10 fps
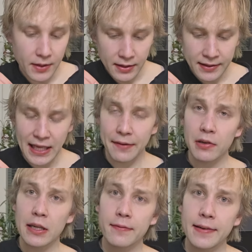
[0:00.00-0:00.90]
They have
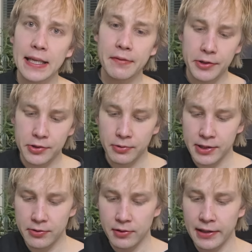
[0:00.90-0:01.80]
lime flavor, so it's
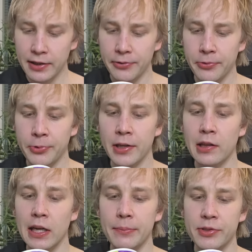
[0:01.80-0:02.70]
not like real
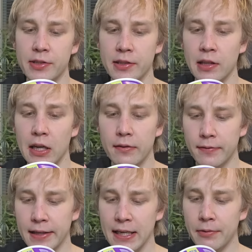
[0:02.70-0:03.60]
lime, just lime
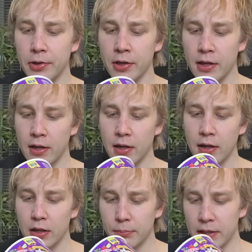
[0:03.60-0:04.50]
flavor.
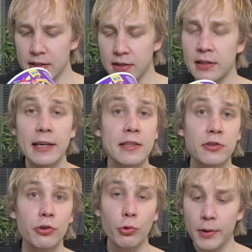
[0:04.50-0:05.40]
But it tastes
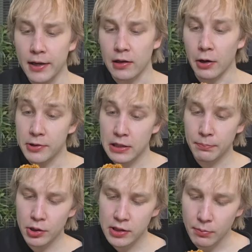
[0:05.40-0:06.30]
so real. How is that
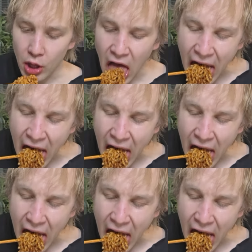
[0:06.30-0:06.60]
possible?